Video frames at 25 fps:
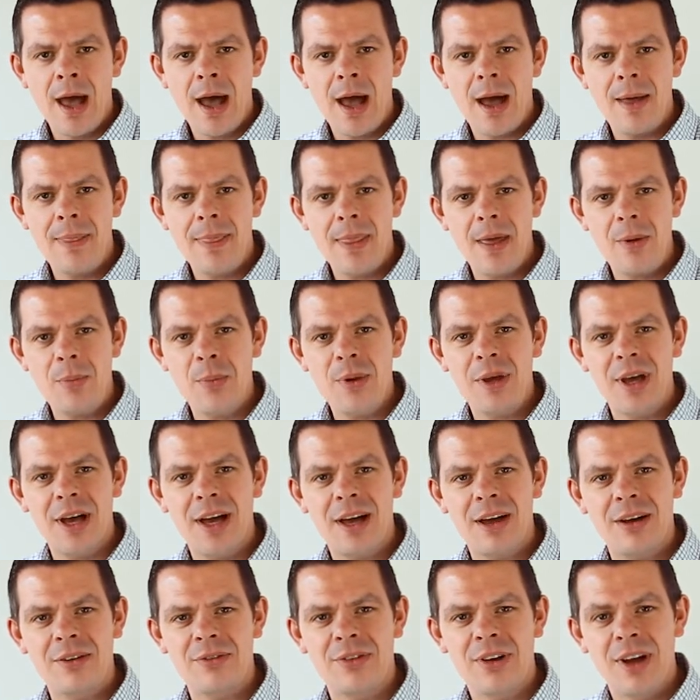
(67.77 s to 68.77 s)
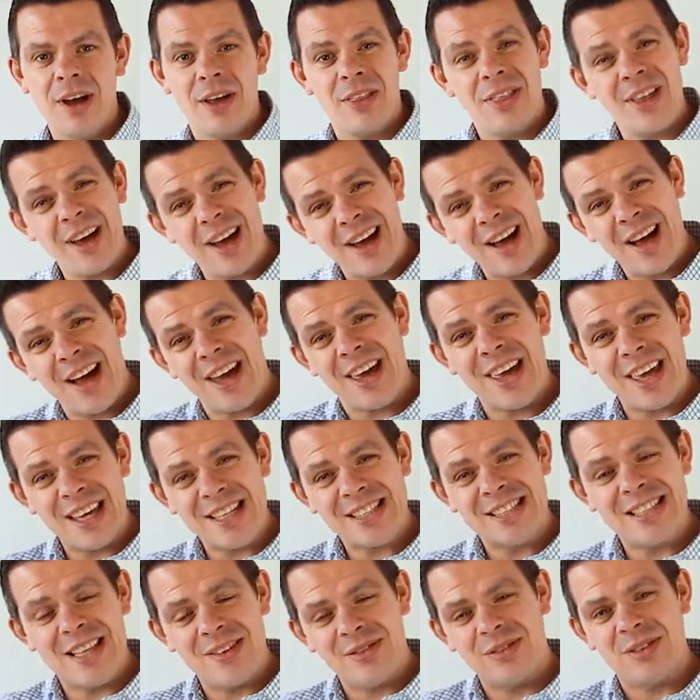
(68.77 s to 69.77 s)
And then we have the
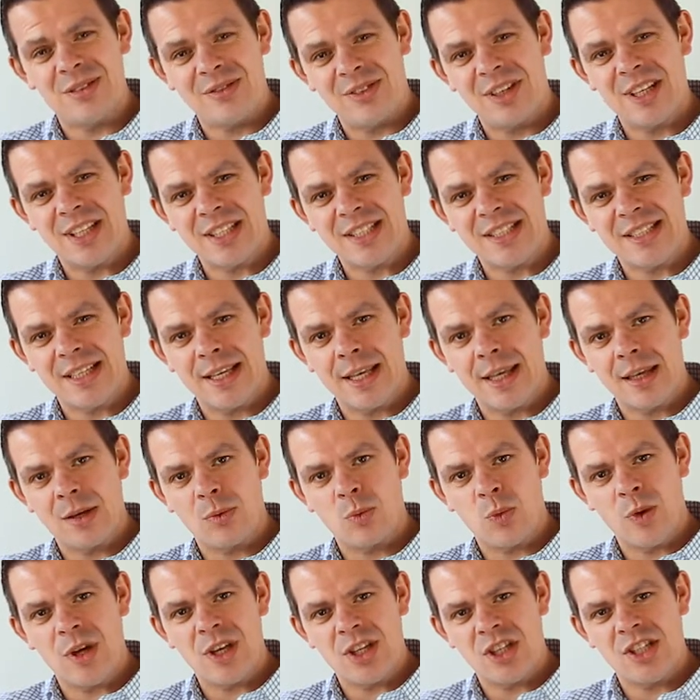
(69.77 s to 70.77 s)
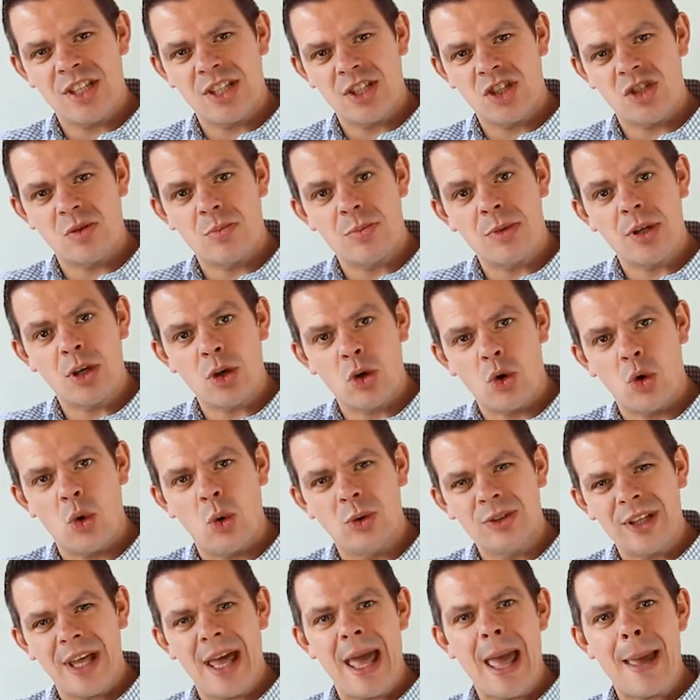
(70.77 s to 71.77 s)
highest level of listening, which is something
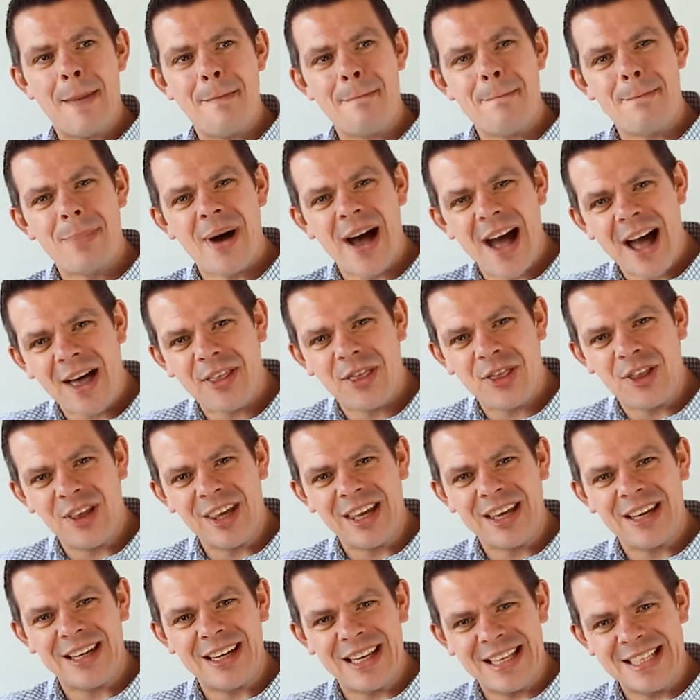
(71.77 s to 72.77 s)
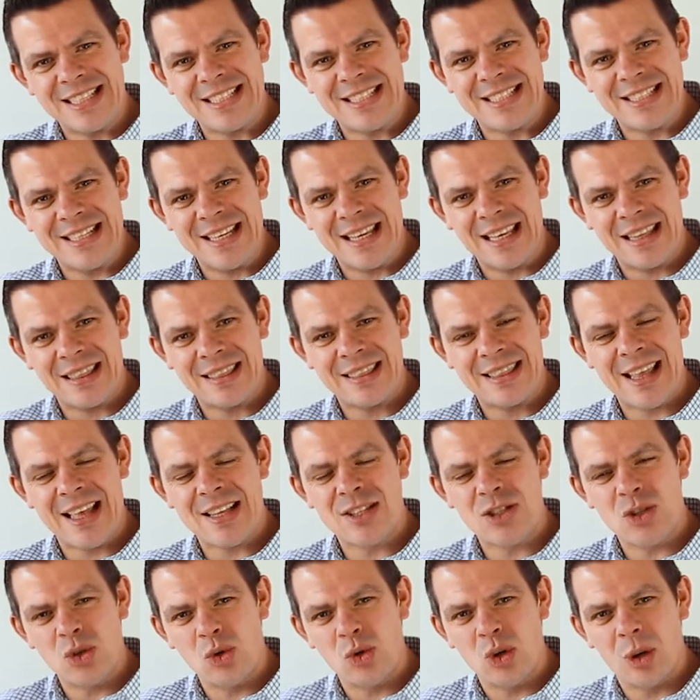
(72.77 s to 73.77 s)
called empathic listening.
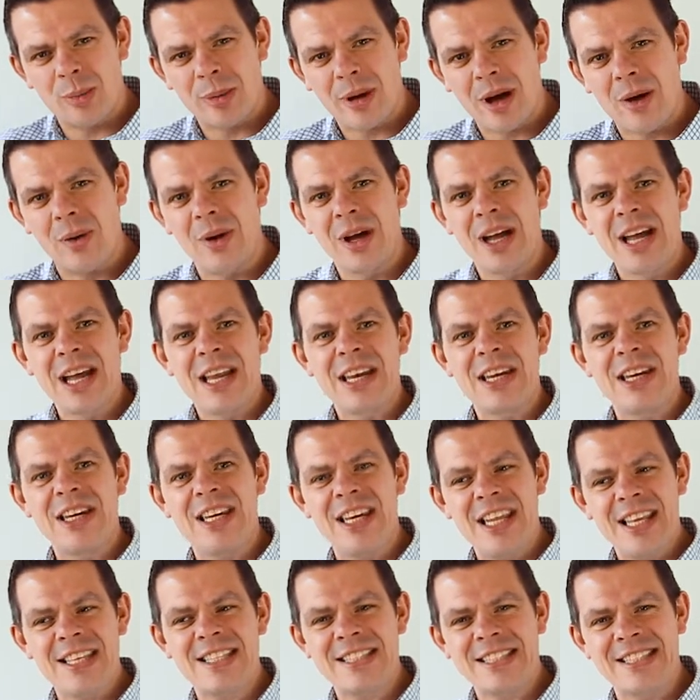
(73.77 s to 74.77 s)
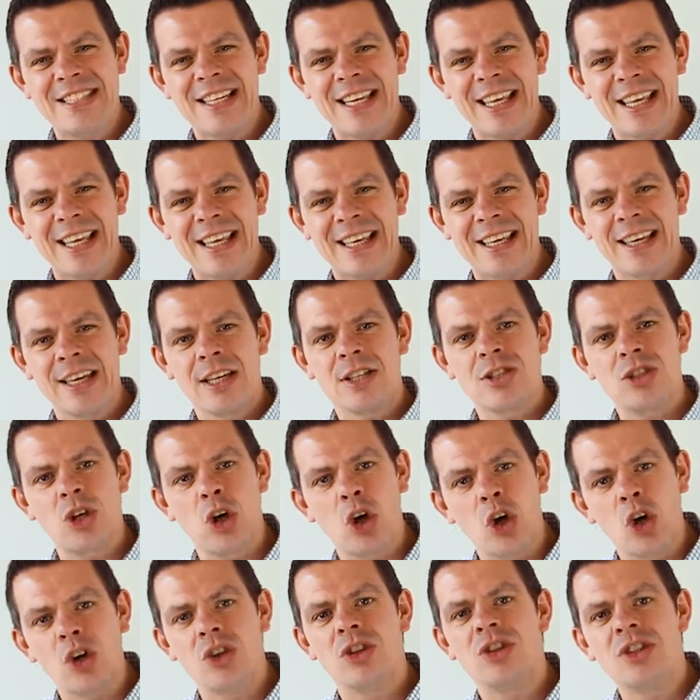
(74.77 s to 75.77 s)
That's all about listening to
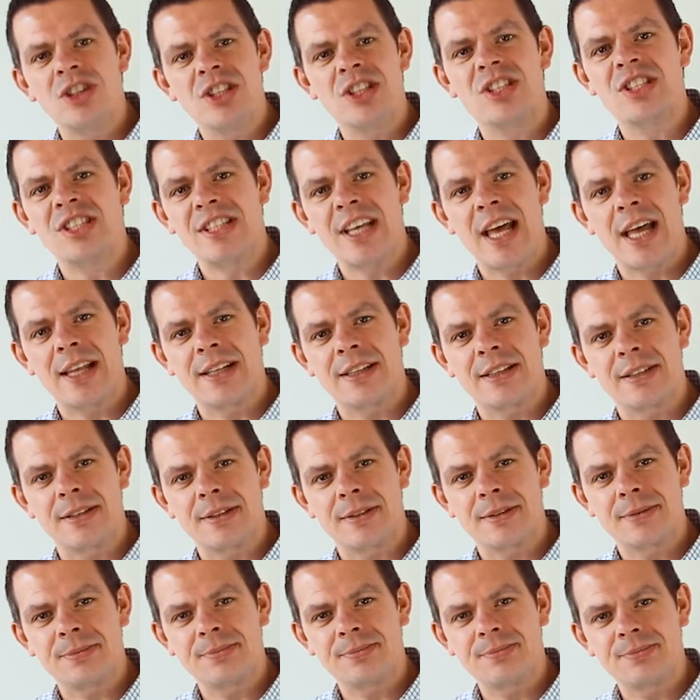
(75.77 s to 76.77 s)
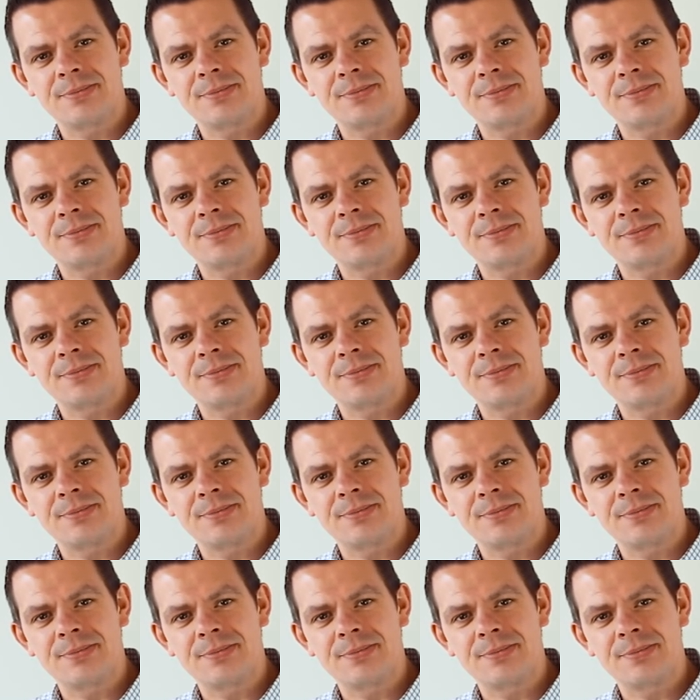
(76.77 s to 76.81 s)
understand.